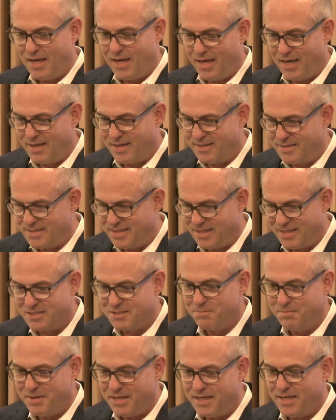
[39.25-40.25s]
and
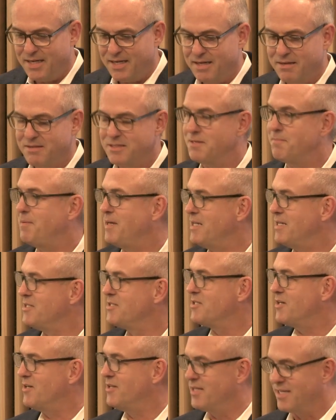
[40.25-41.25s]
its meaning
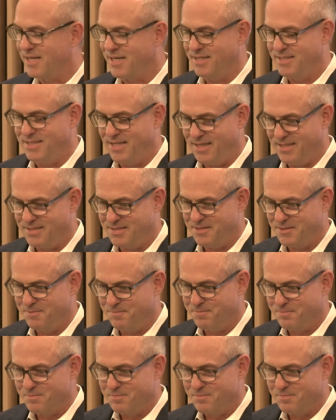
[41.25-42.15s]
depends on the context.